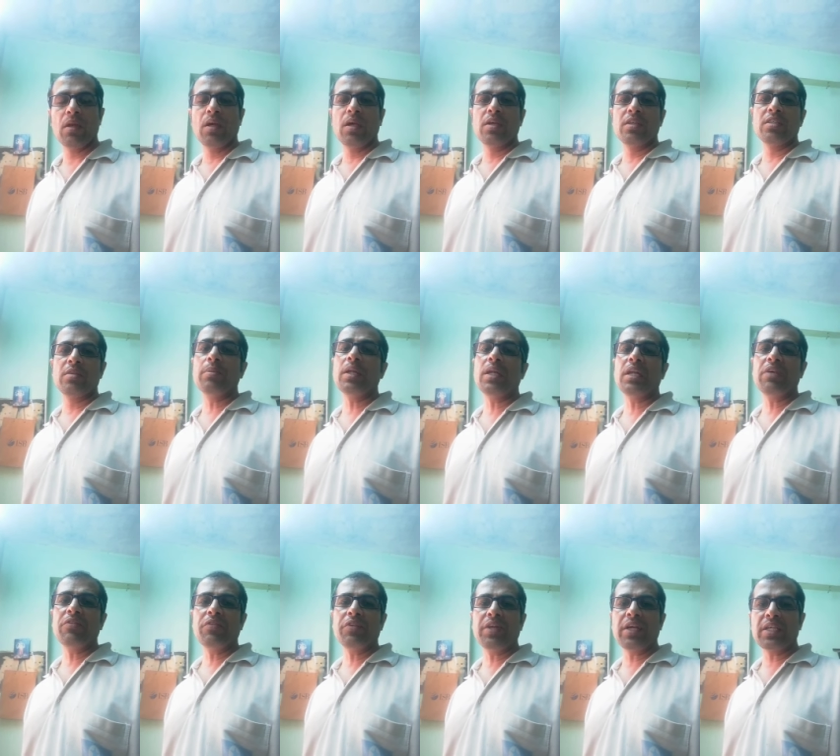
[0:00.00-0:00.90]
Similarly, if
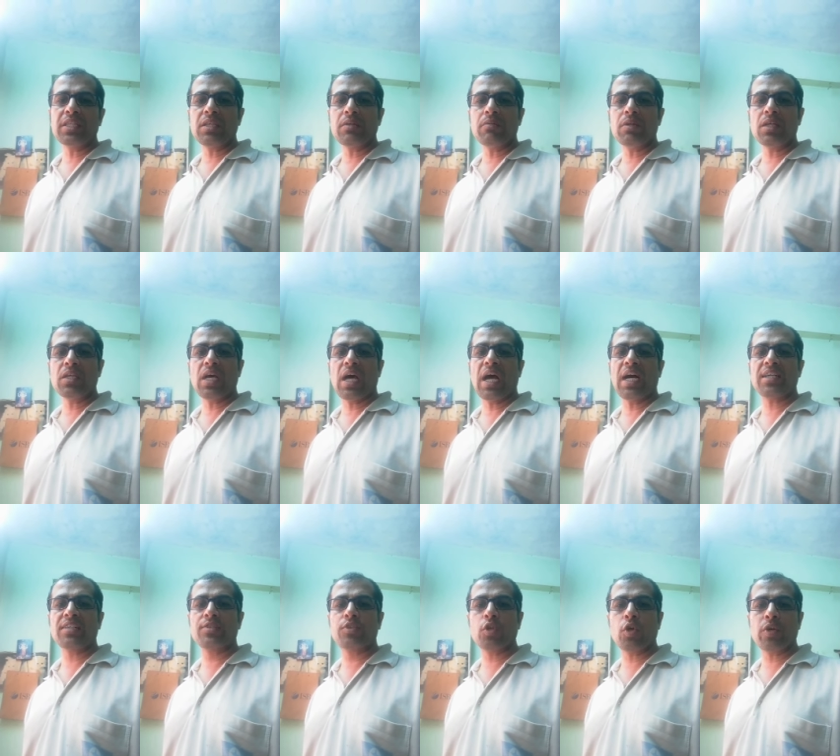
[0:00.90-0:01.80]
you take the word
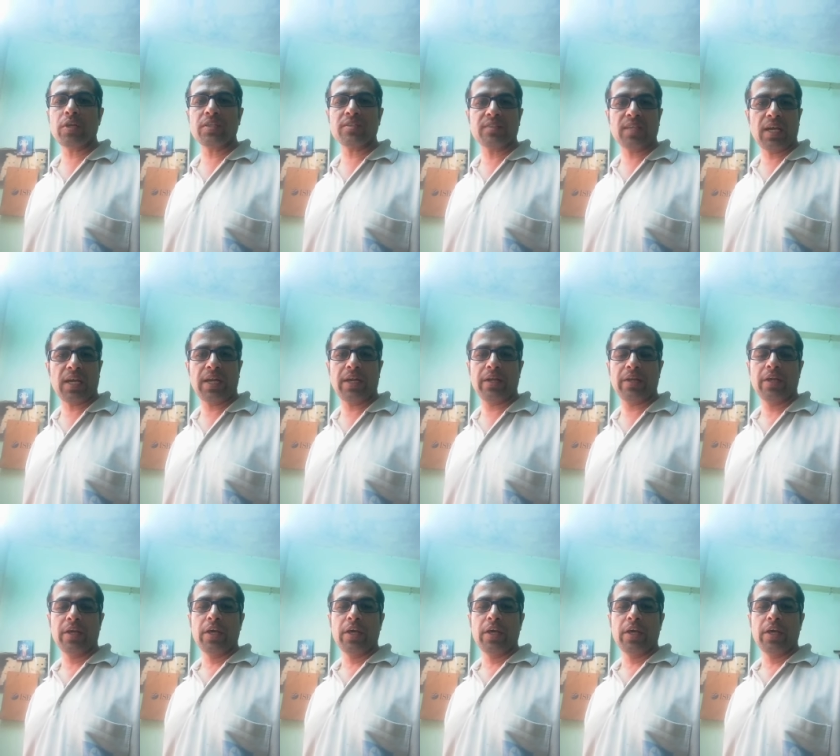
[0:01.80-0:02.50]
uxoricide,